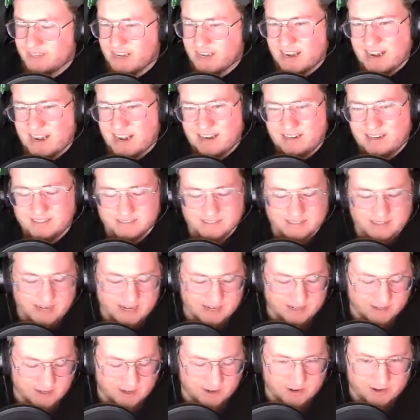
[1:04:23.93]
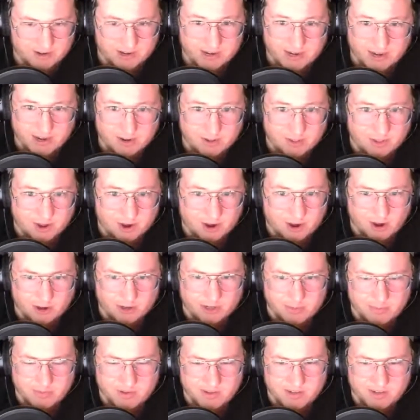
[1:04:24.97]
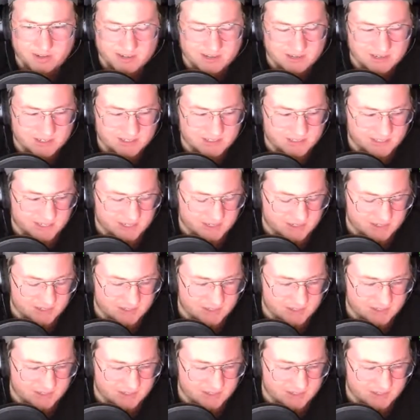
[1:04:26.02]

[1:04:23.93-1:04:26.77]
yeah, I know. And I know the argument is